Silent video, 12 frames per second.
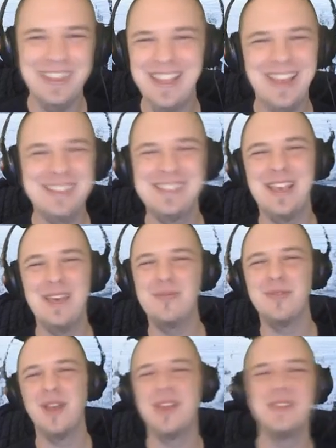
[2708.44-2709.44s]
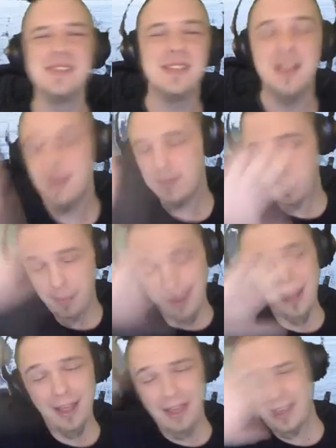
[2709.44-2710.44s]
Until the next time, friends.
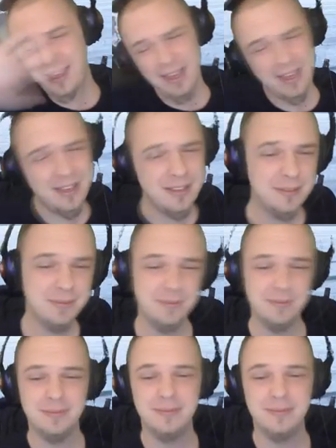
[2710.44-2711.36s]
Bye-bye!